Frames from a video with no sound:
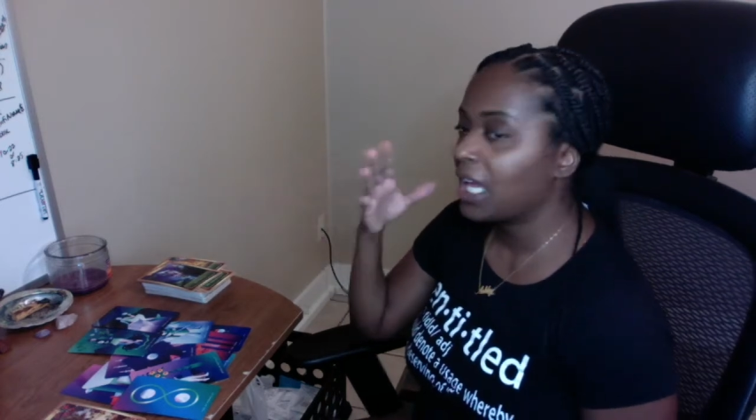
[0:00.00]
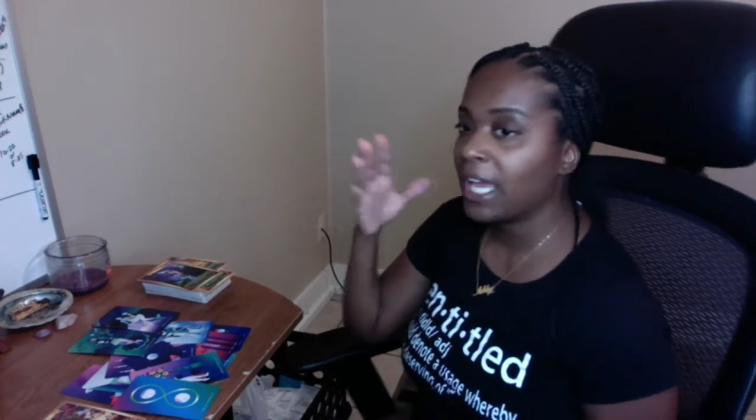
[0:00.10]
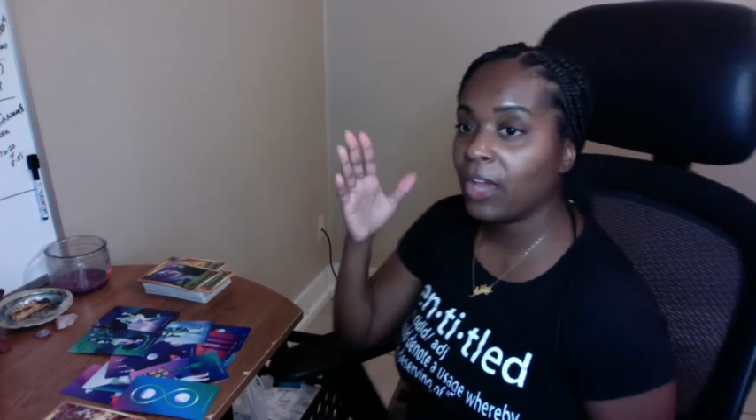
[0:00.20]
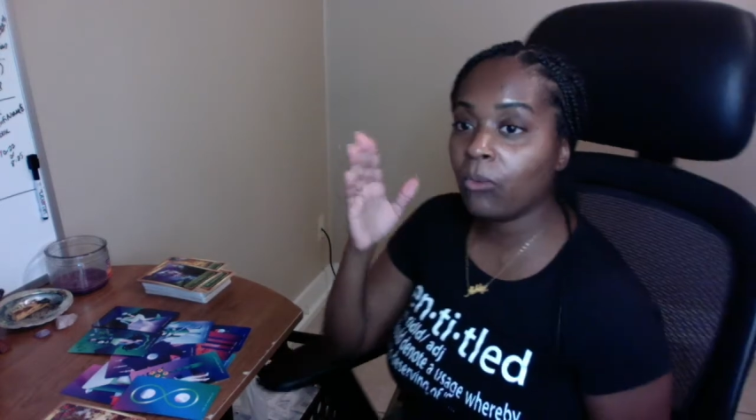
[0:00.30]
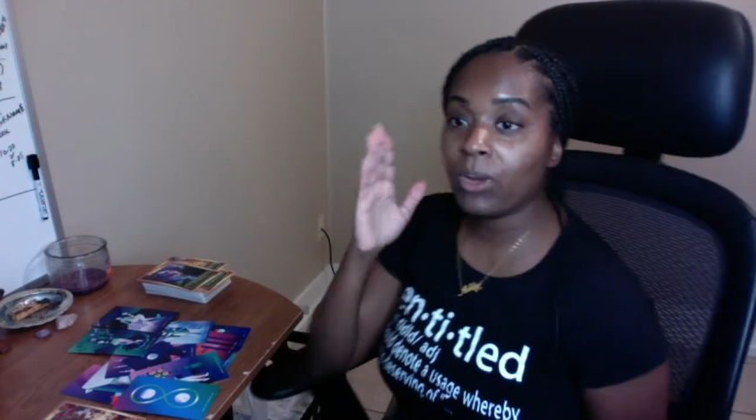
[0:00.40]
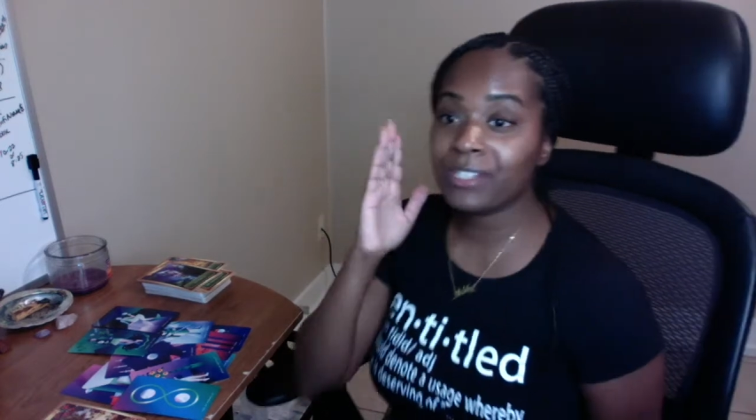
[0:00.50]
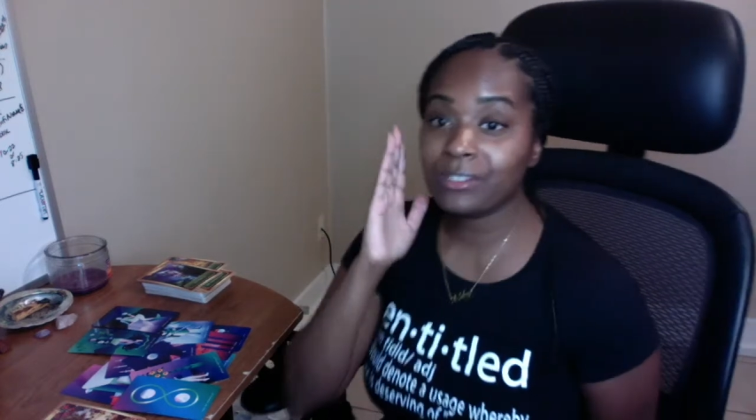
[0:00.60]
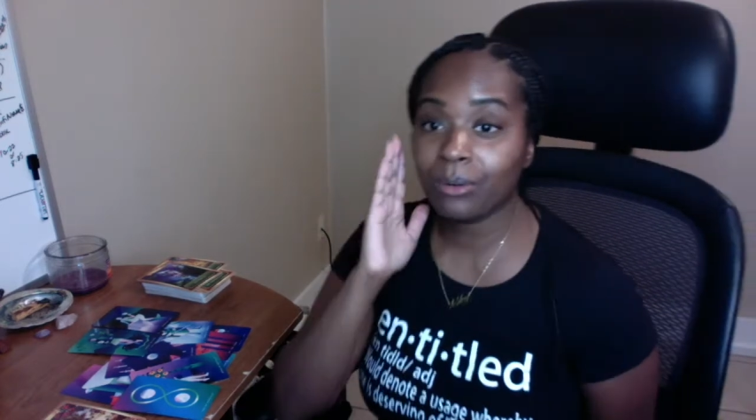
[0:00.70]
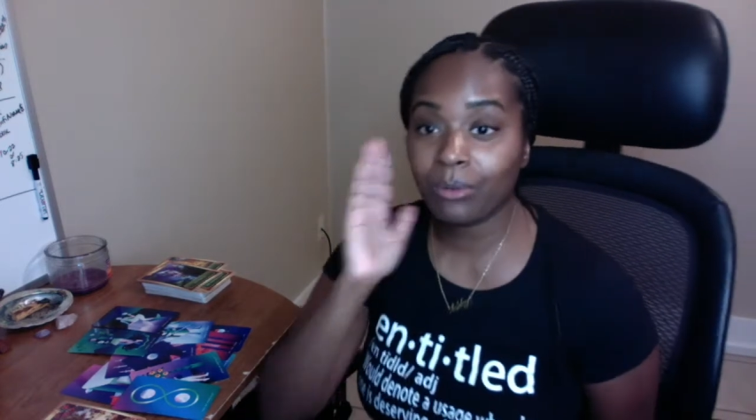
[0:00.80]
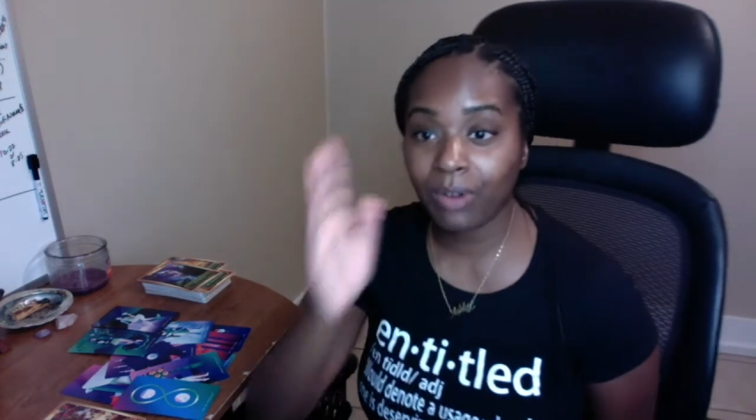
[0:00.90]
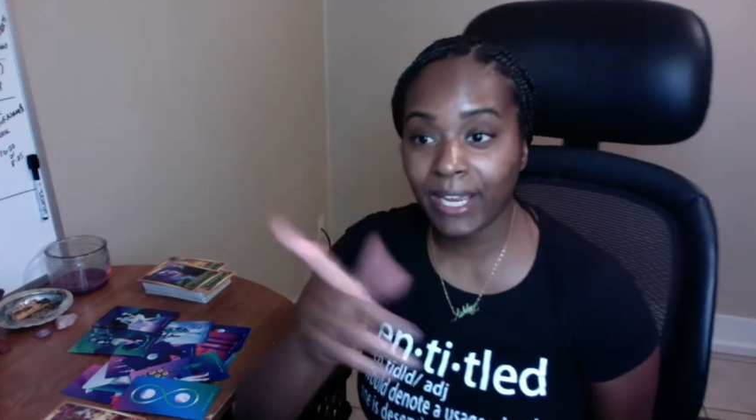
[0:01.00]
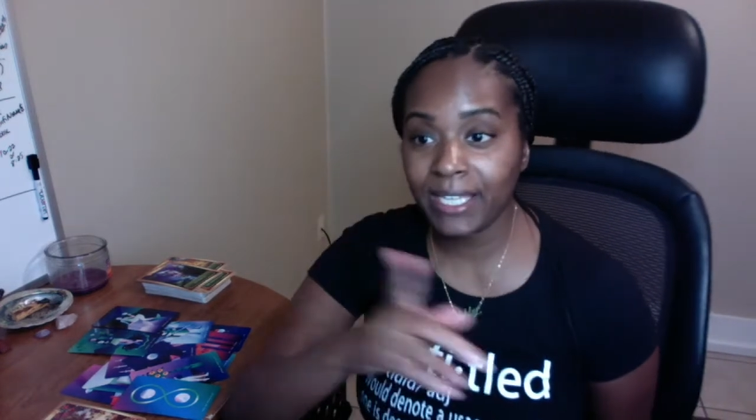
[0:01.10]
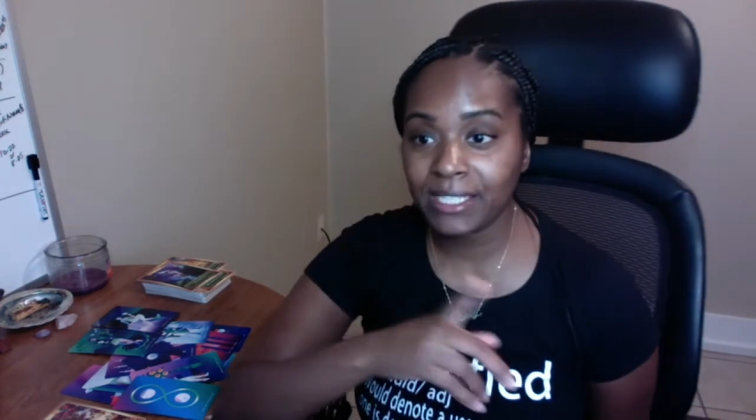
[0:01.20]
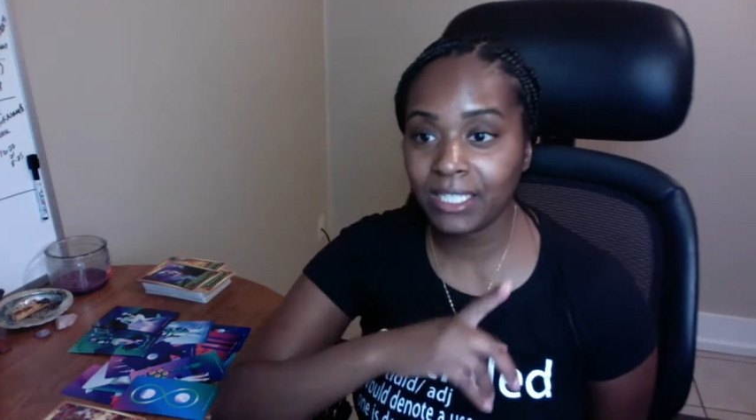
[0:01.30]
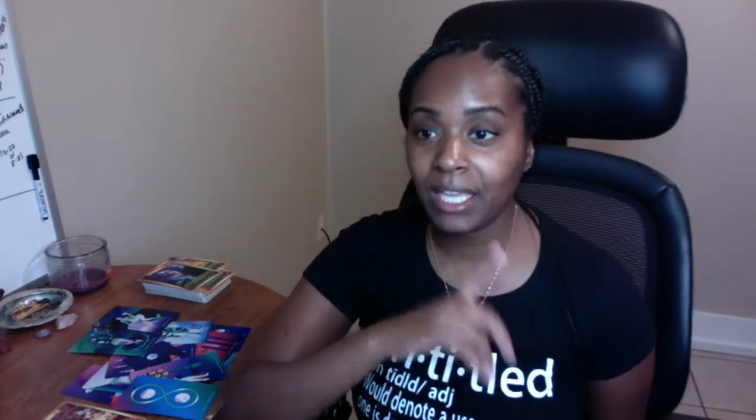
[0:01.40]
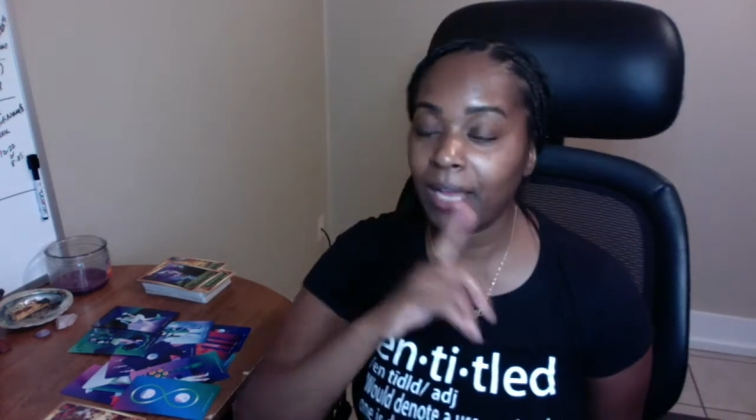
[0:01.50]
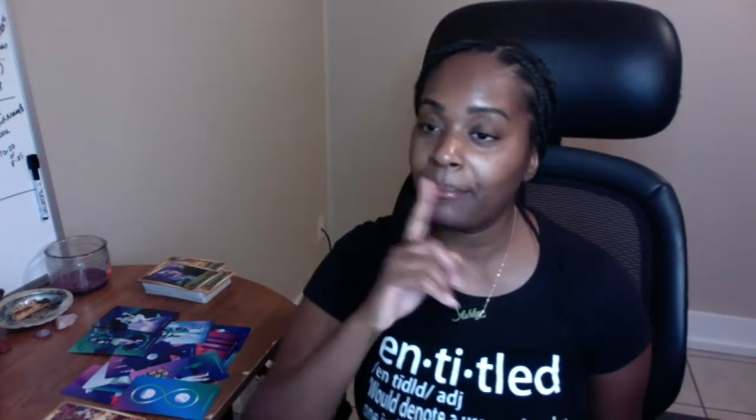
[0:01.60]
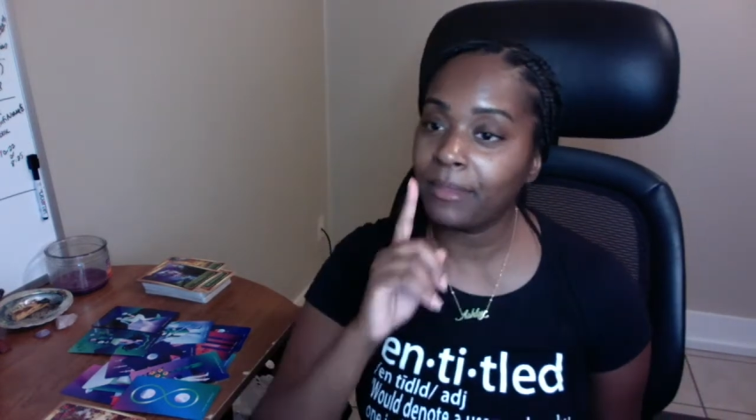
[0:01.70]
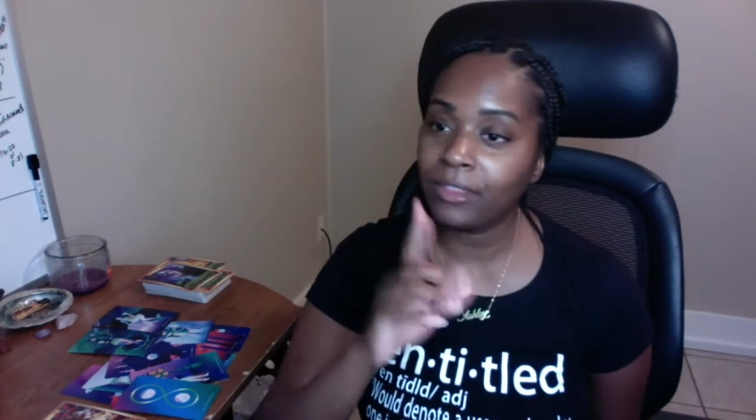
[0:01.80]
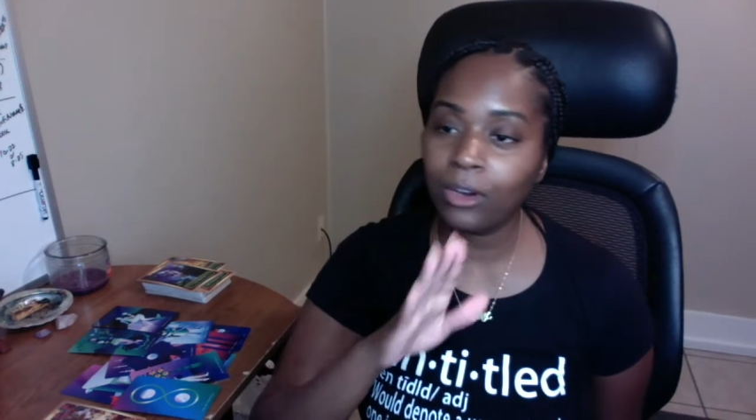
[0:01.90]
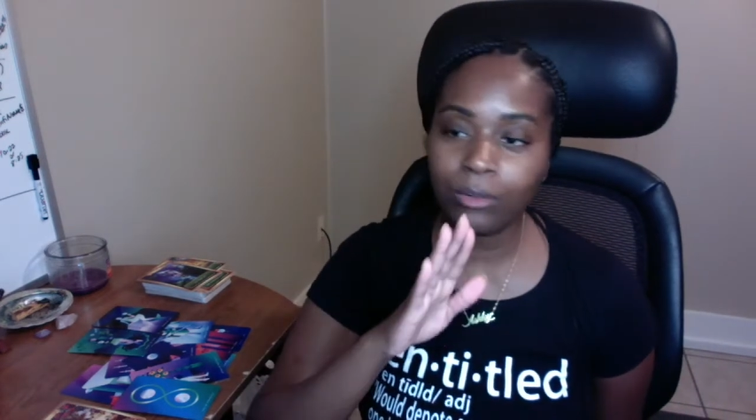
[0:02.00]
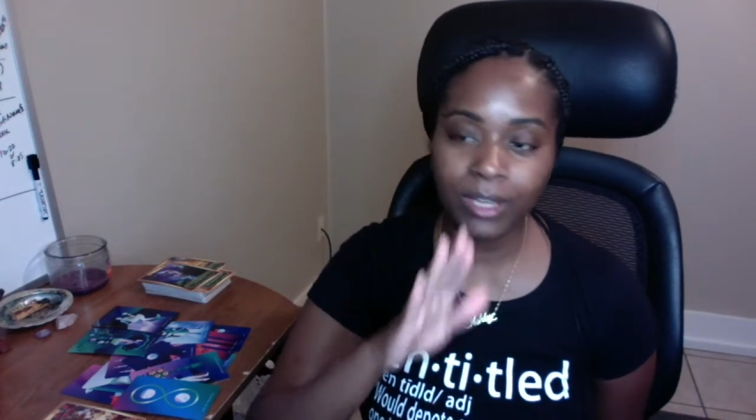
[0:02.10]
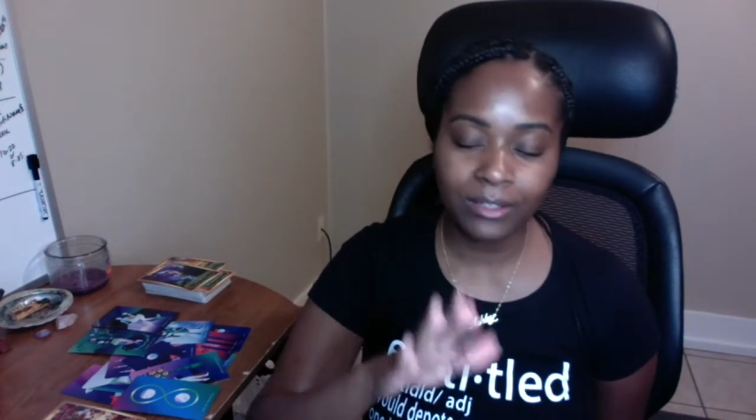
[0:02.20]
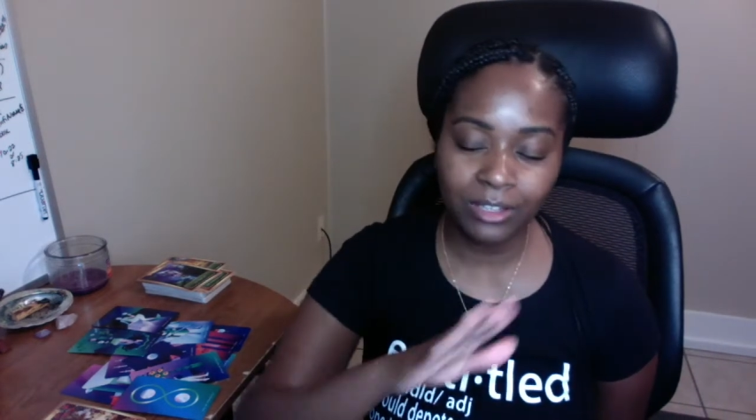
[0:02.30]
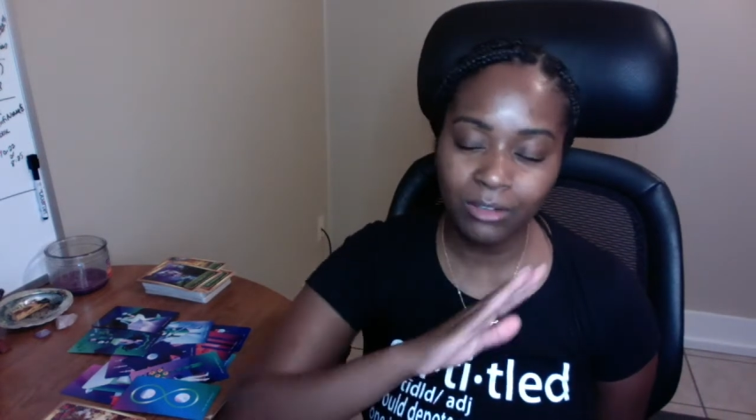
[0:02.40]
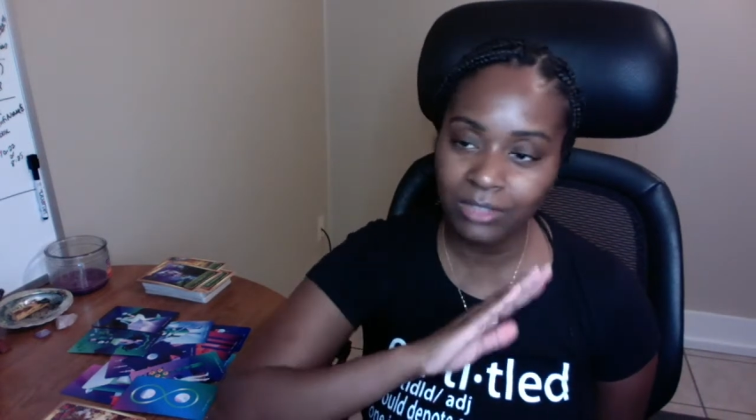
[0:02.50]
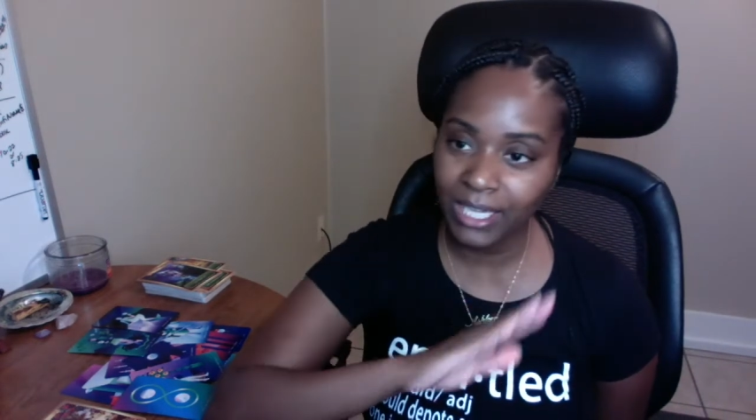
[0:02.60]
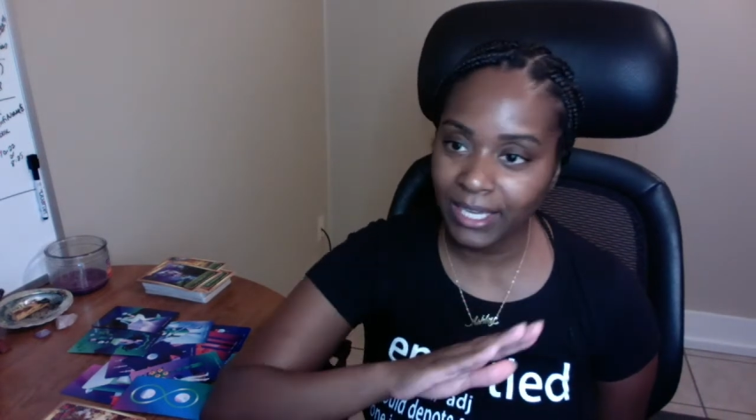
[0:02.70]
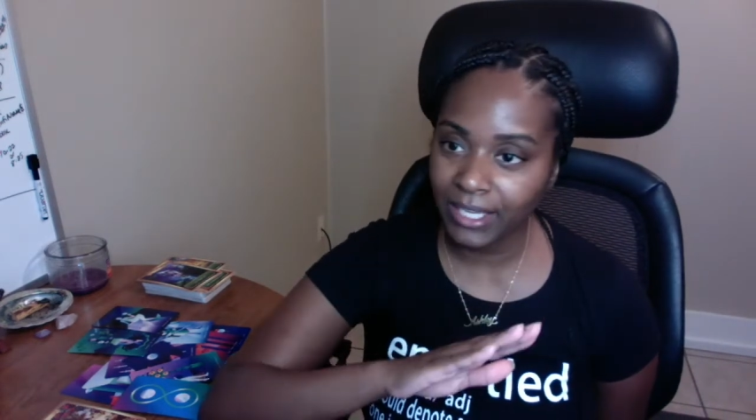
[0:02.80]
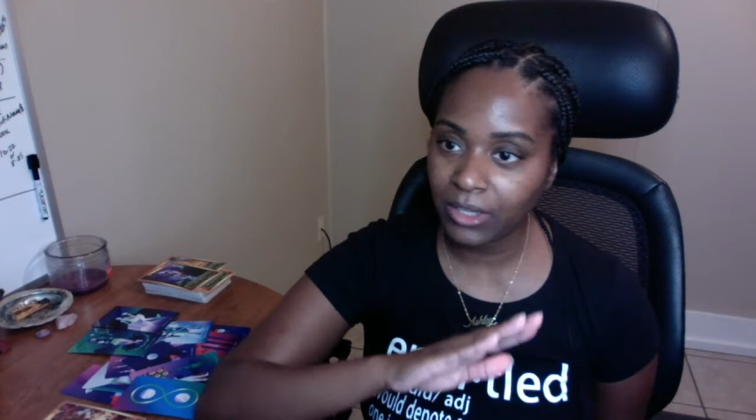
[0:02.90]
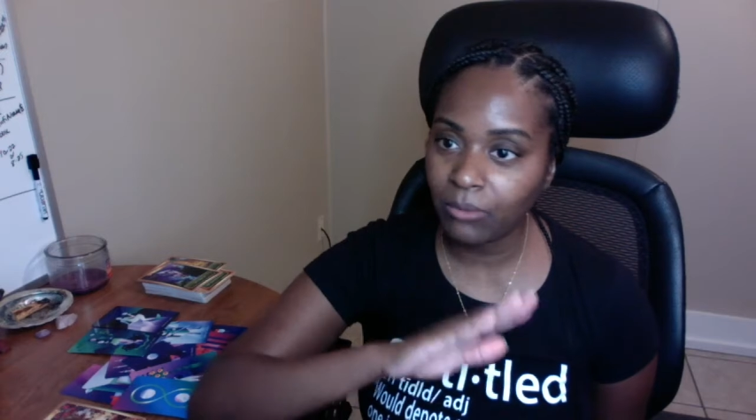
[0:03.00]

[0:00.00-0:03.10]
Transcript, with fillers: And what's so crazy, I'm no no lie.